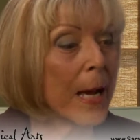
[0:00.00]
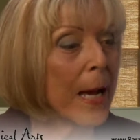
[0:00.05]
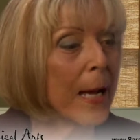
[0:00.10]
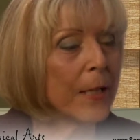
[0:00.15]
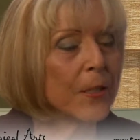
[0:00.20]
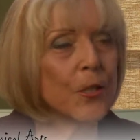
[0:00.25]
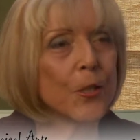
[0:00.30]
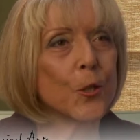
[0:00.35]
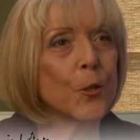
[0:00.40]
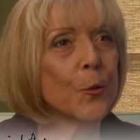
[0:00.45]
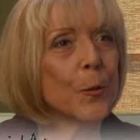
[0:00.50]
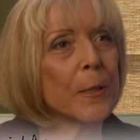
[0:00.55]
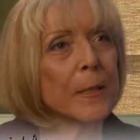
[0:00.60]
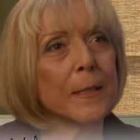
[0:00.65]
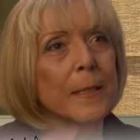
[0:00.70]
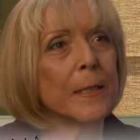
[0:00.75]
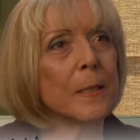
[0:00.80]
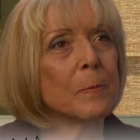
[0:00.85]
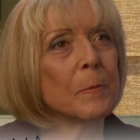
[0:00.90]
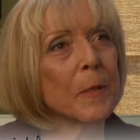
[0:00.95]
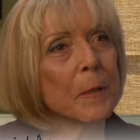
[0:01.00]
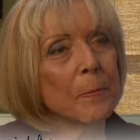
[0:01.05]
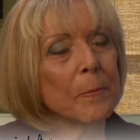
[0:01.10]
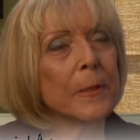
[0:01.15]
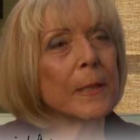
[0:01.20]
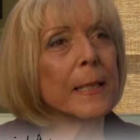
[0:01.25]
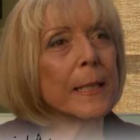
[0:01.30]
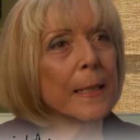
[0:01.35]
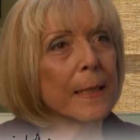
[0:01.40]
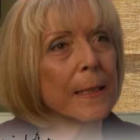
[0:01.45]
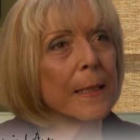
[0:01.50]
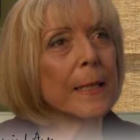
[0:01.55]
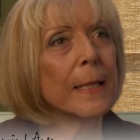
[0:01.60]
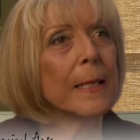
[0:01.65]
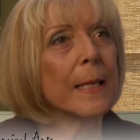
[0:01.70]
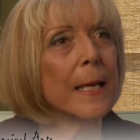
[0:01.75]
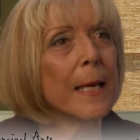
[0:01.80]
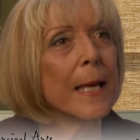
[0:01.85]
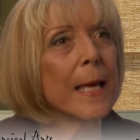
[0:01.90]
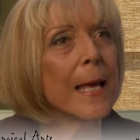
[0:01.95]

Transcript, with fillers: I just trusted them completely.